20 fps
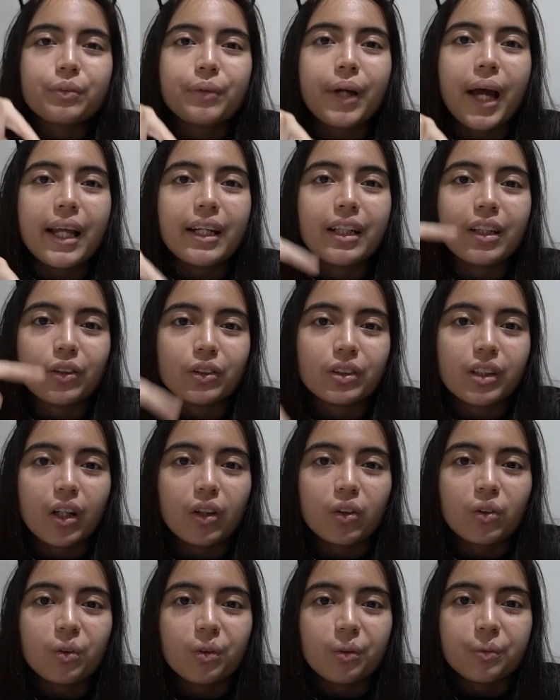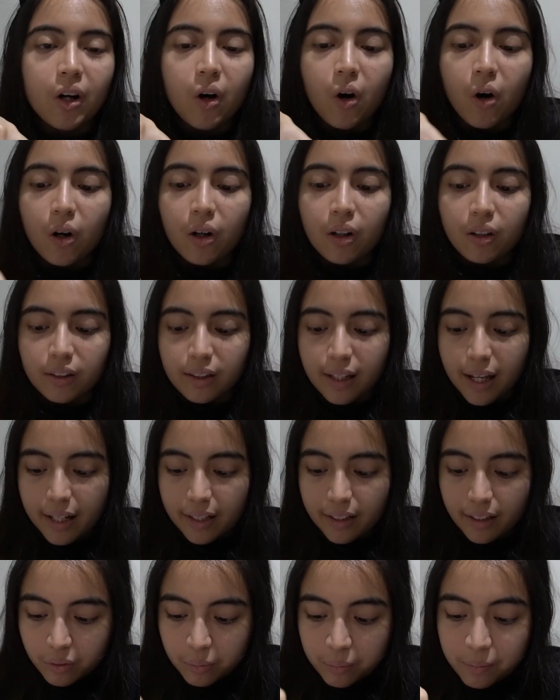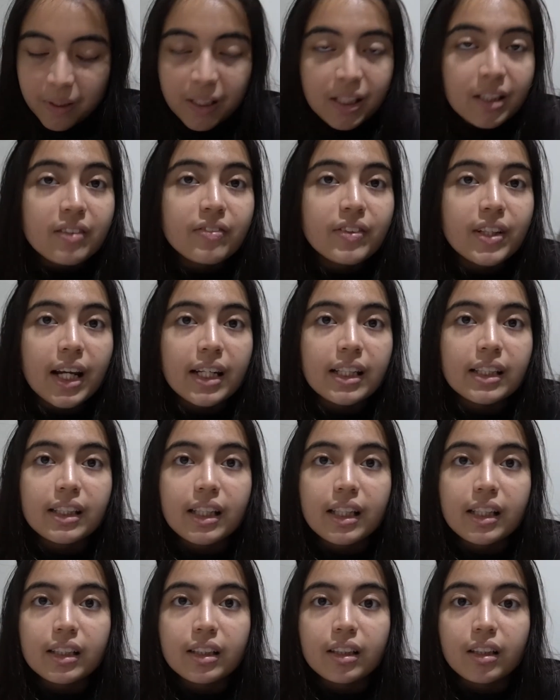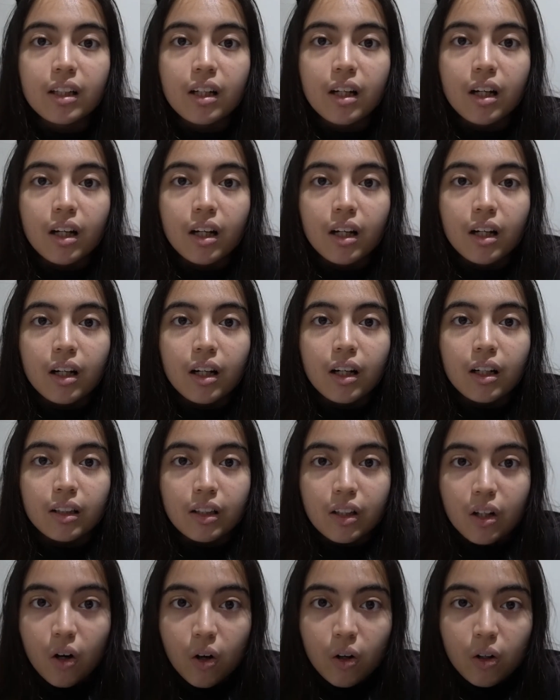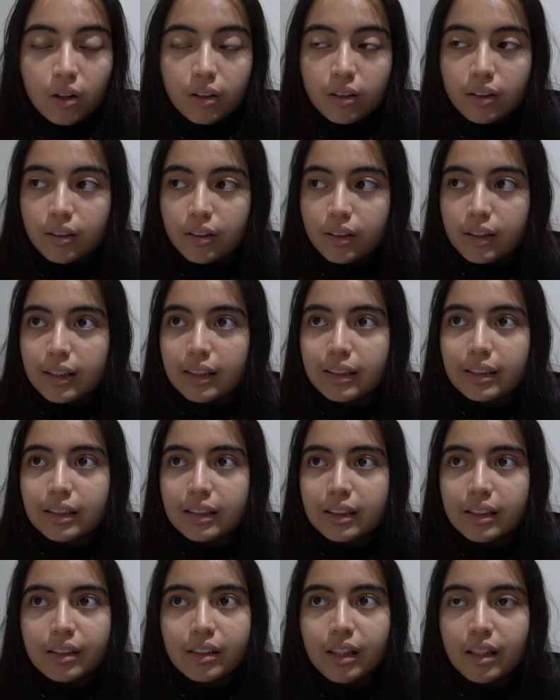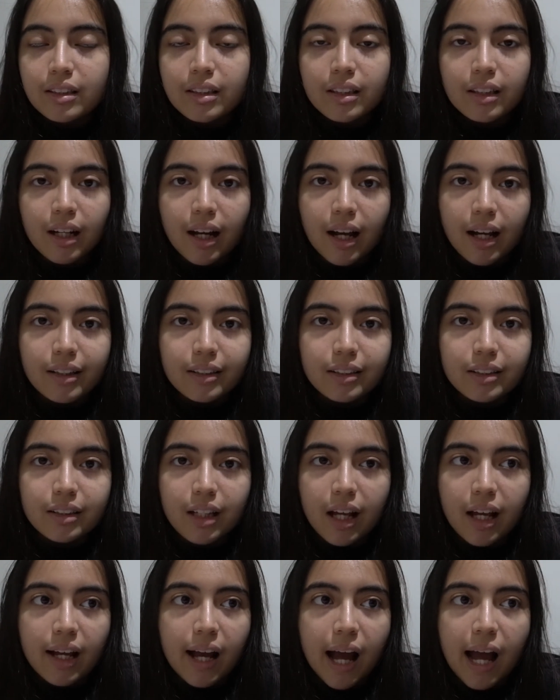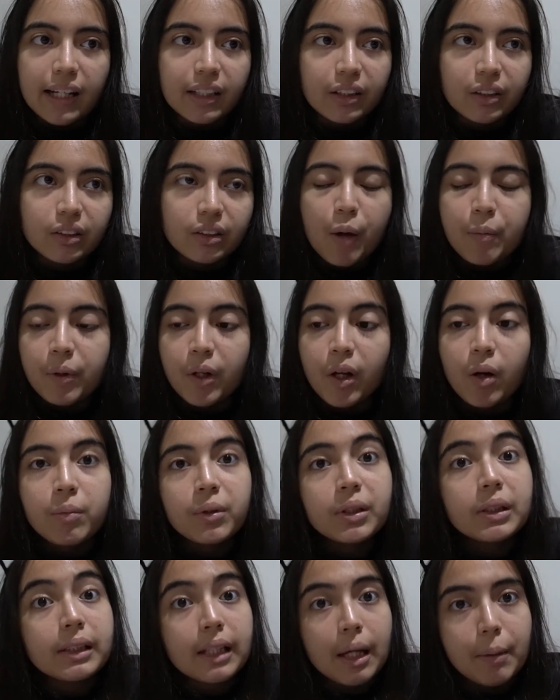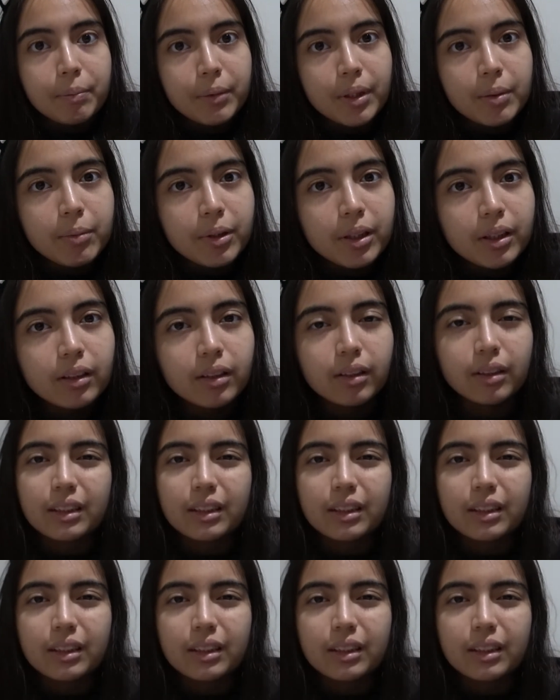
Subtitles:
we had in our childhood, or like to believe in anything, you know, it doesn't last. Like, I'm a lot more skeptical.